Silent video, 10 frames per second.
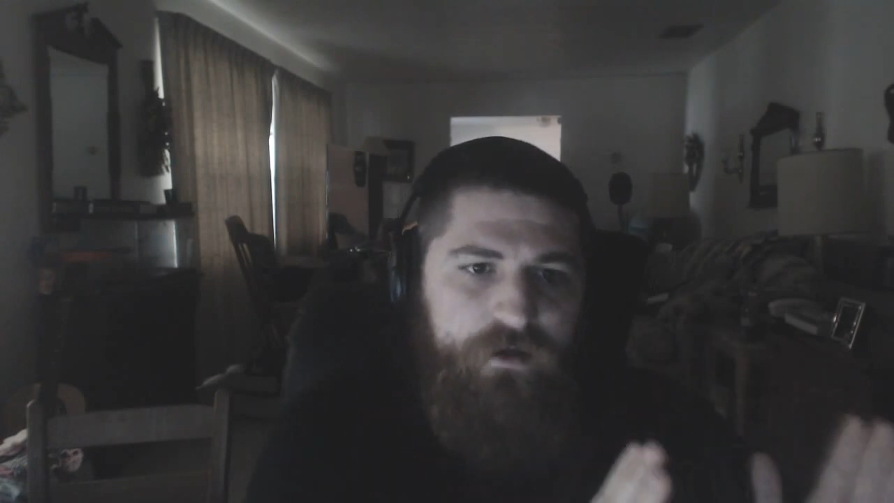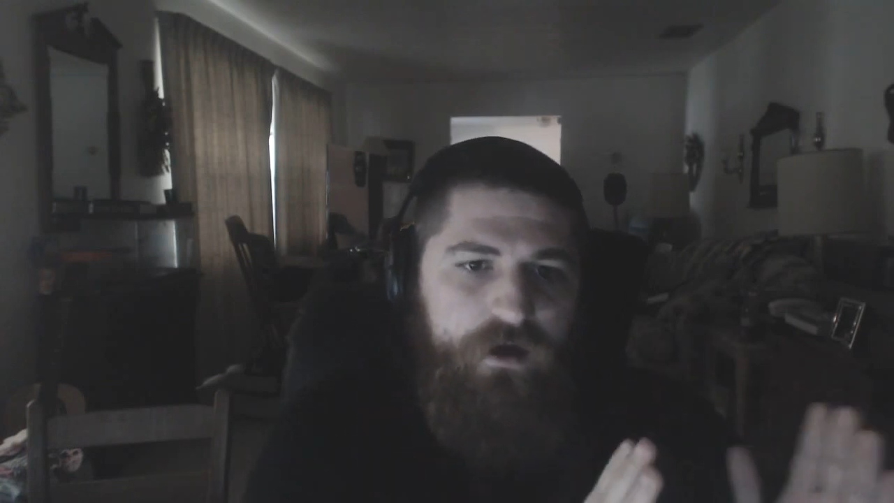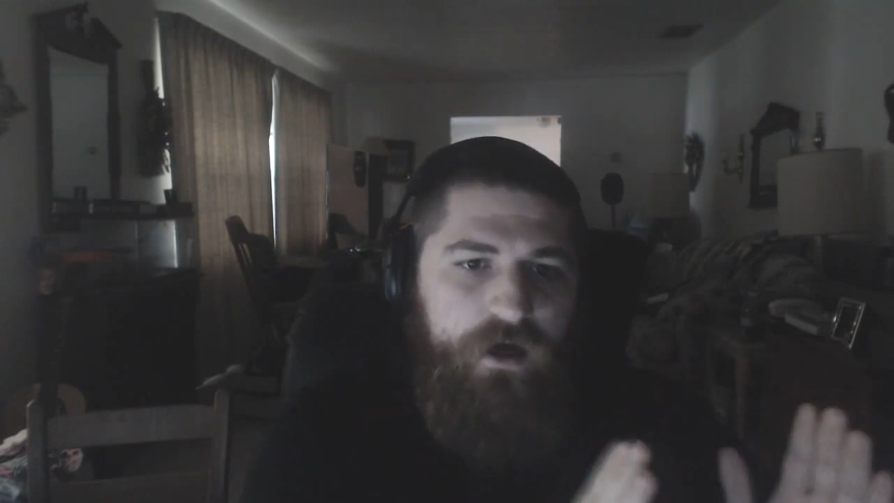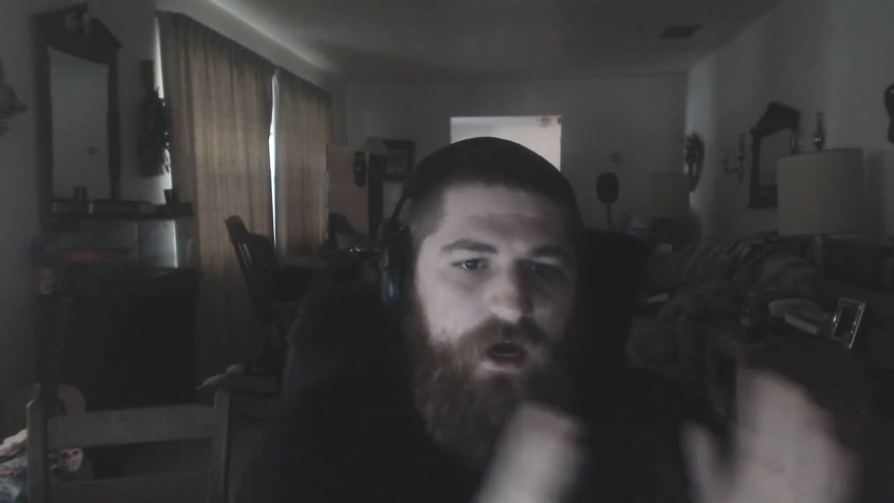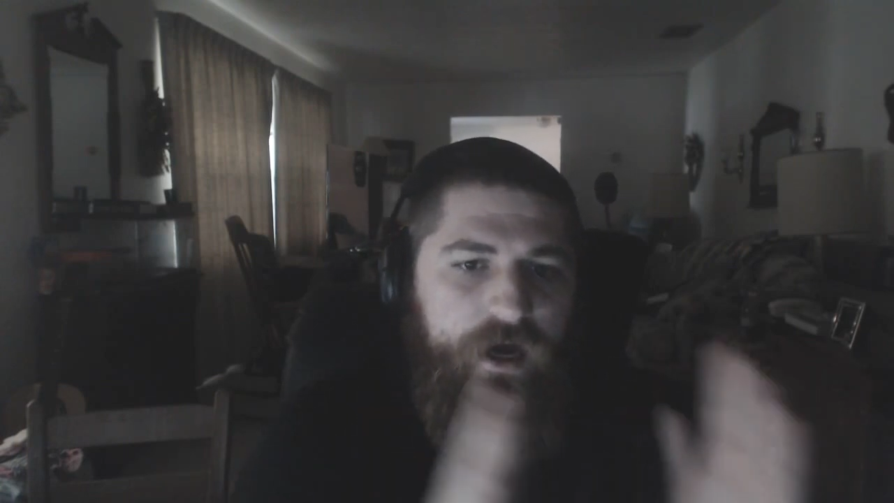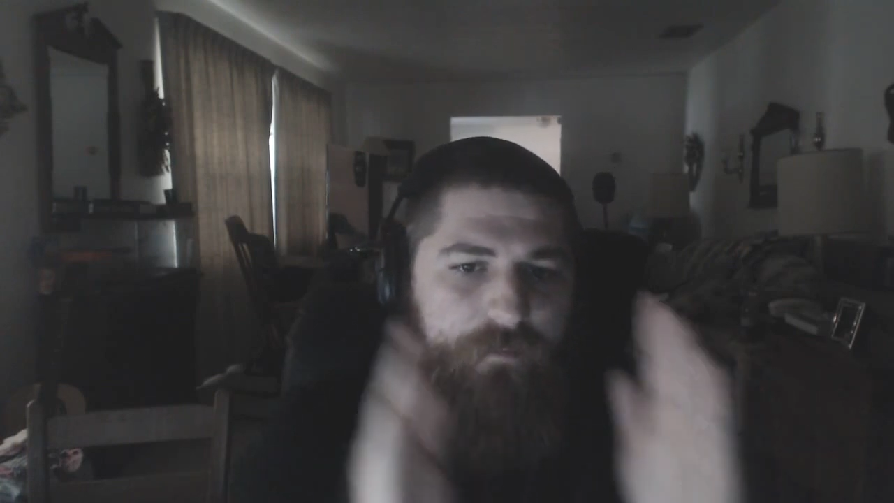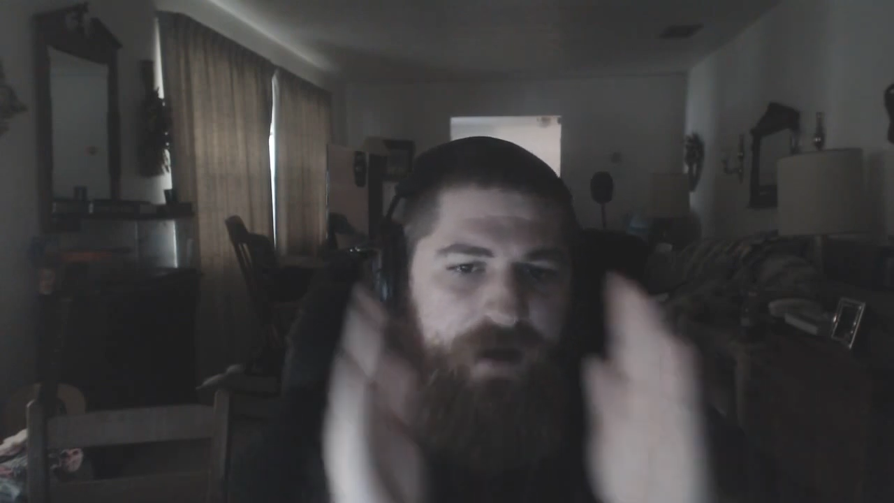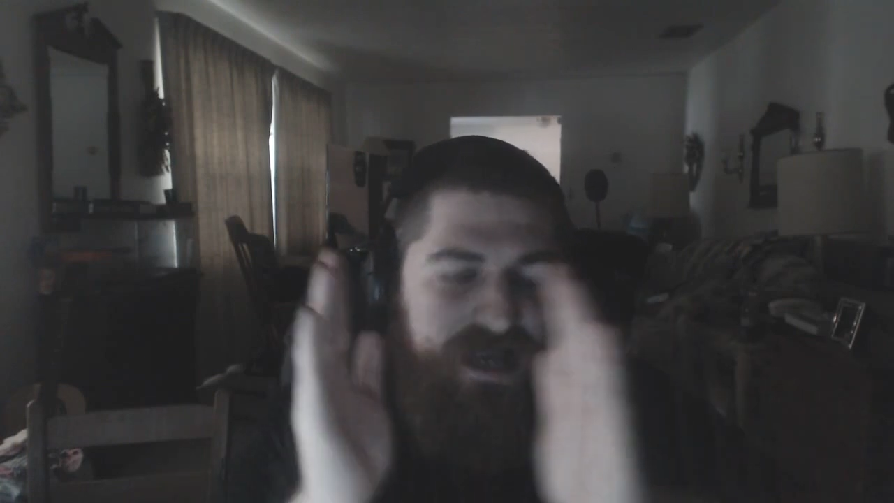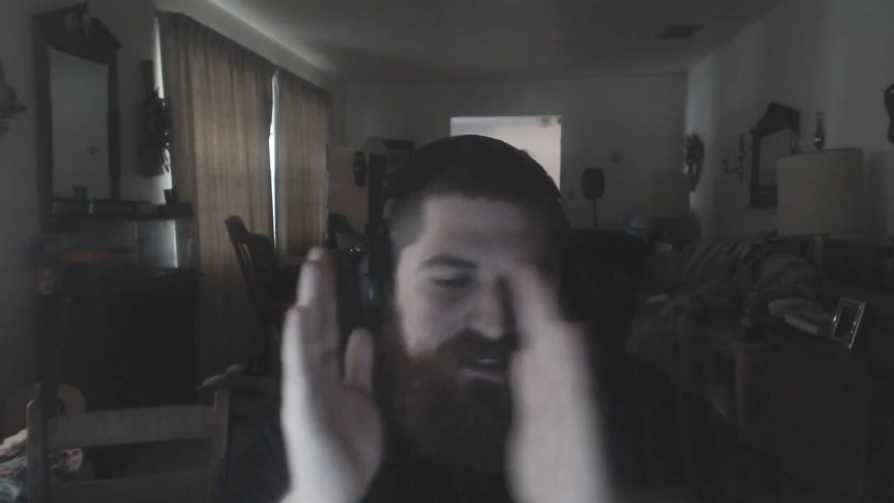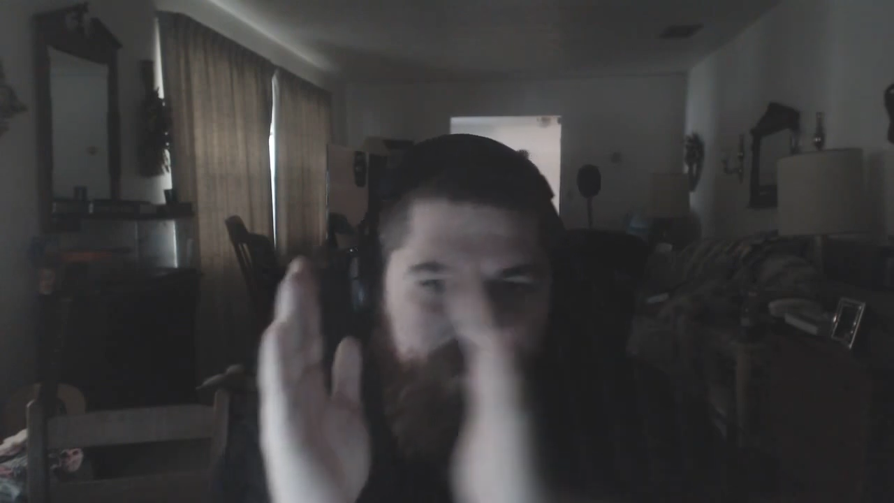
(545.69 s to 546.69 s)

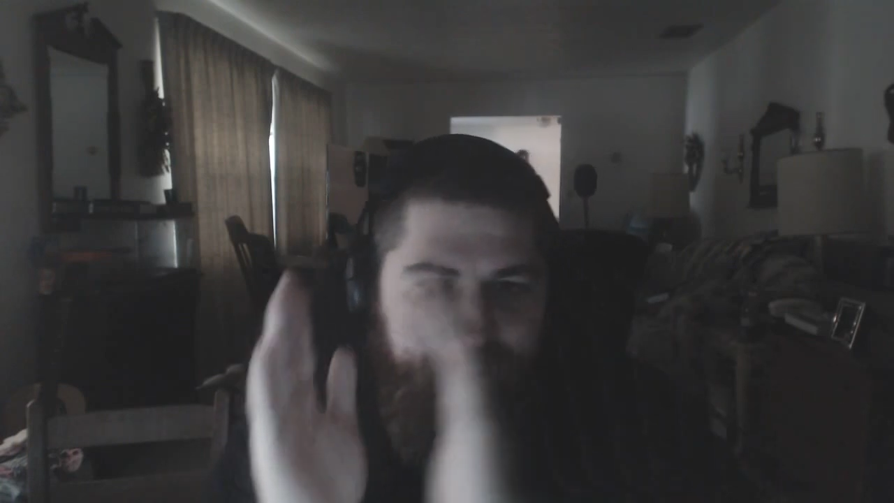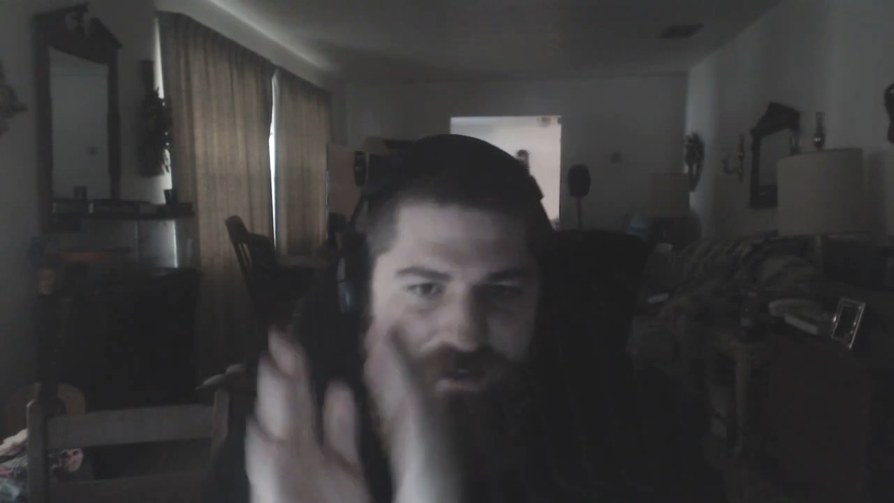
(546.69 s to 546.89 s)
I start my